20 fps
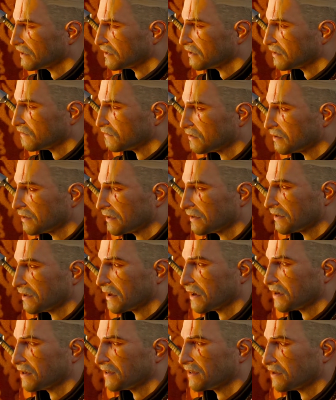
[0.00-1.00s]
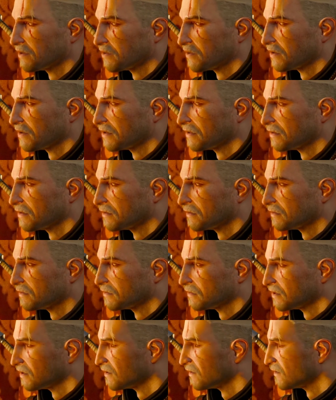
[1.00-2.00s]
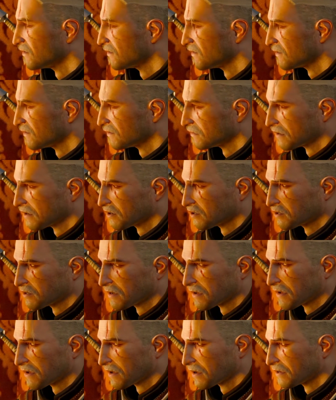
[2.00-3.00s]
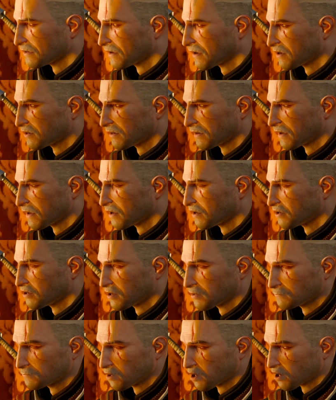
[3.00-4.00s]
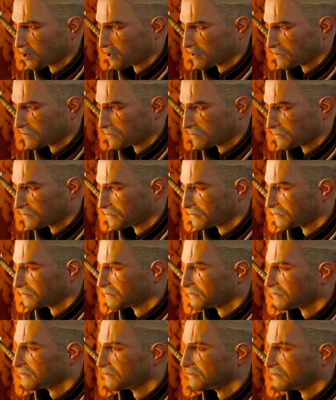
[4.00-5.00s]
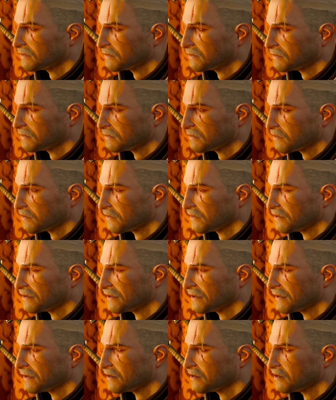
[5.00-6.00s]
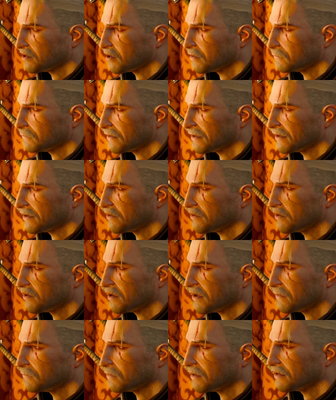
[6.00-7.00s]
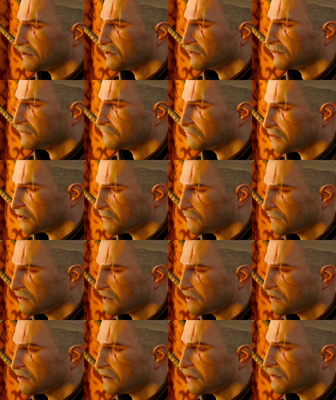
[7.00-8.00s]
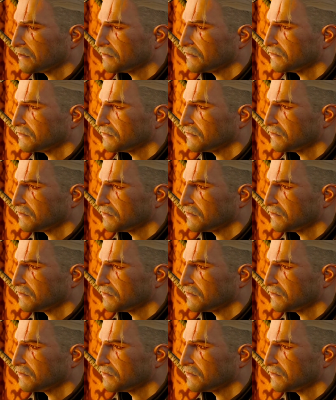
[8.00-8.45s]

Yennefer lay dying as well. Ciri had us carried onto a boat. We sailed to a place where apple trees bloom eternal.